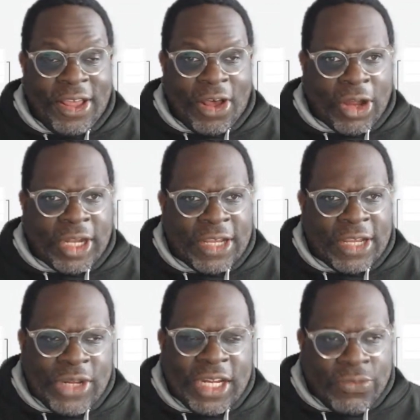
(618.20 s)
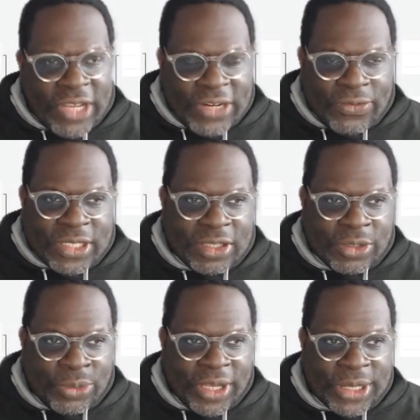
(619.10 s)
are they really the favorites in
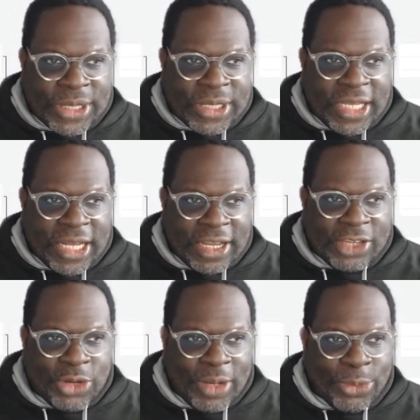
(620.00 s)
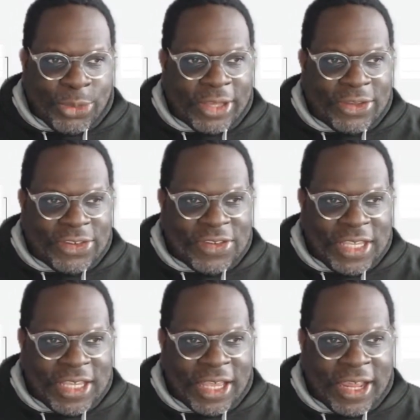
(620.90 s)
the West? And that's what I'm looking to
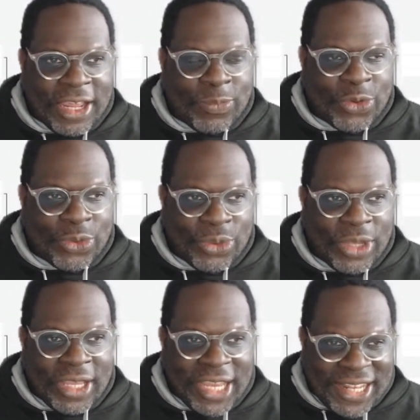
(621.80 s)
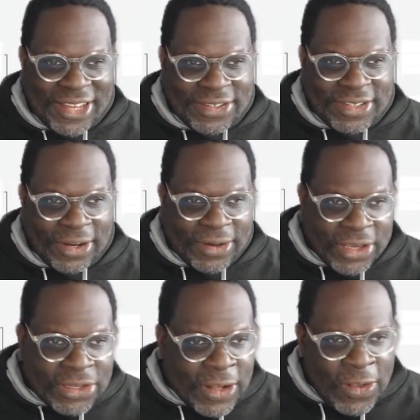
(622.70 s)
see in game two in this
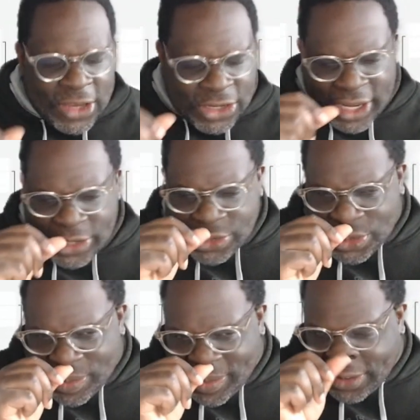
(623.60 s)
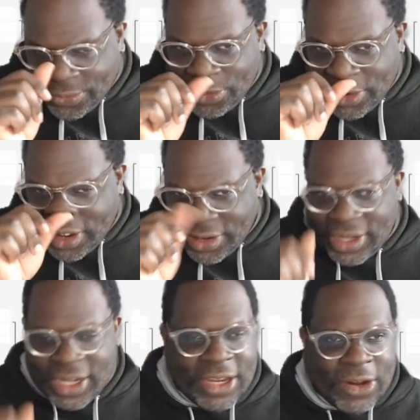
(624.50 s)
series. The schedule is a bit unfortunate
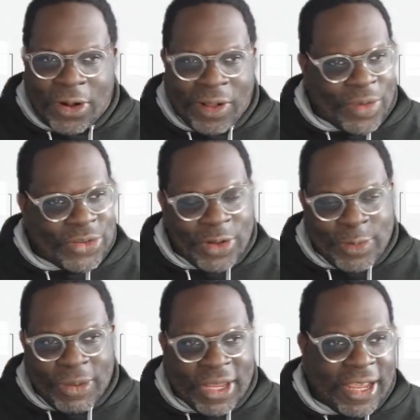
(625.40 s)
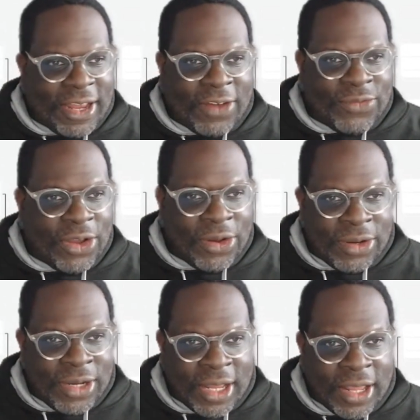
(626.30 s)
that they are always going to play every
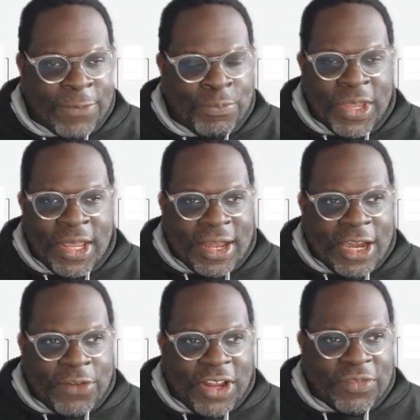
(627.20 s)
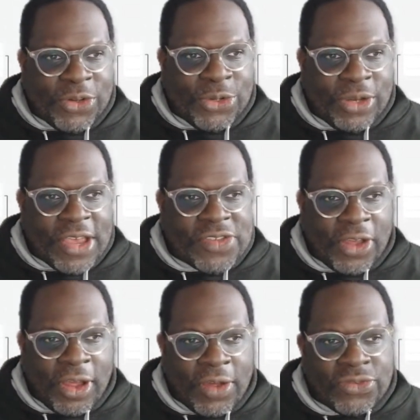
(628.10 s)
other day, never having two days
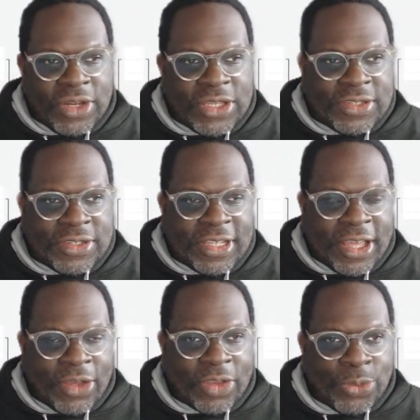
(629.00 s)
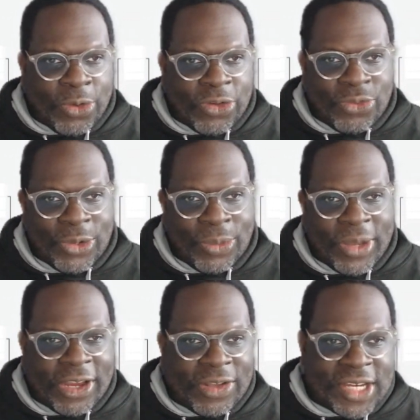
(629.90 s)
off. So let's see how that works for the
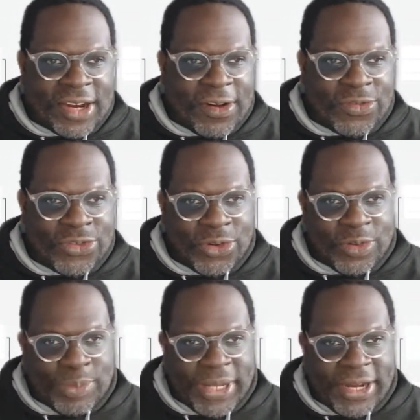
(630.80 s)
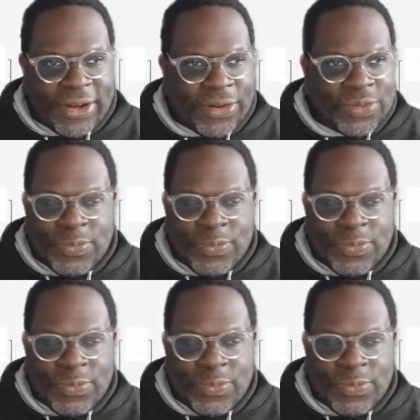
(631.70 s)
wear and tear on certain players.